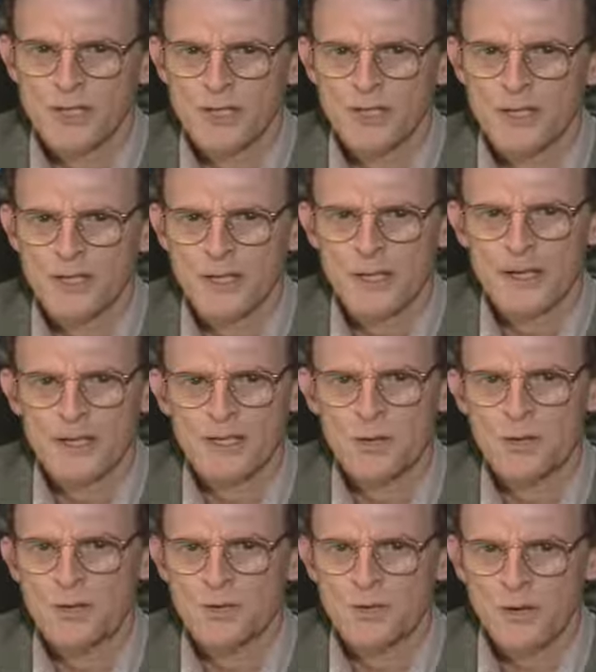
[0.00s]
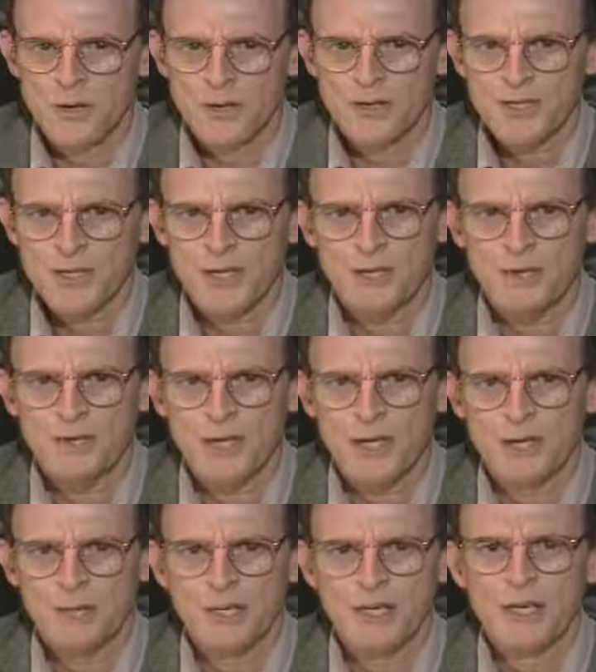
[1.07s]
Shield house with the Rothschild
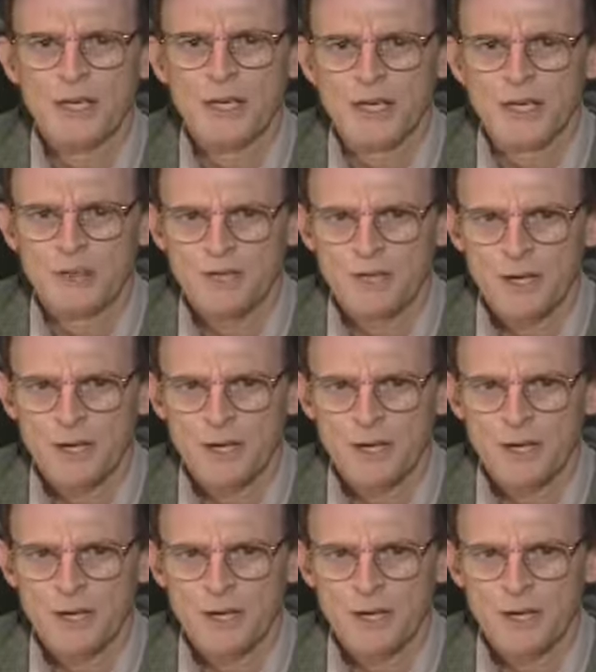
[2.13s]
family in